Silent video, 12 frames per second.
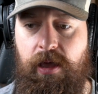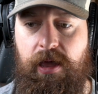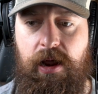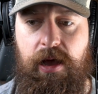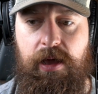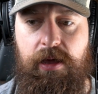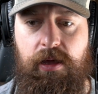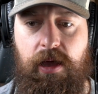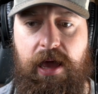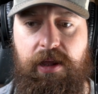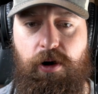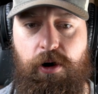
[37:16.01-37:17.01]
and I
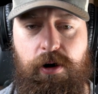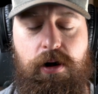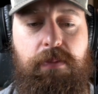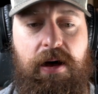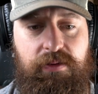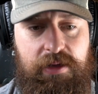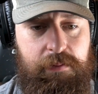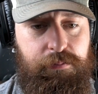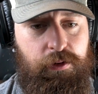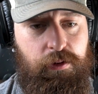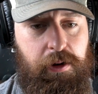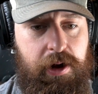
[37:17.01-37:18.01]
had heard about that
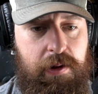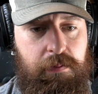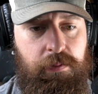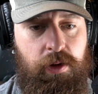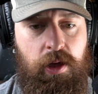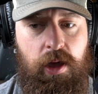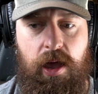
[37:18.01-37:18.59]
program,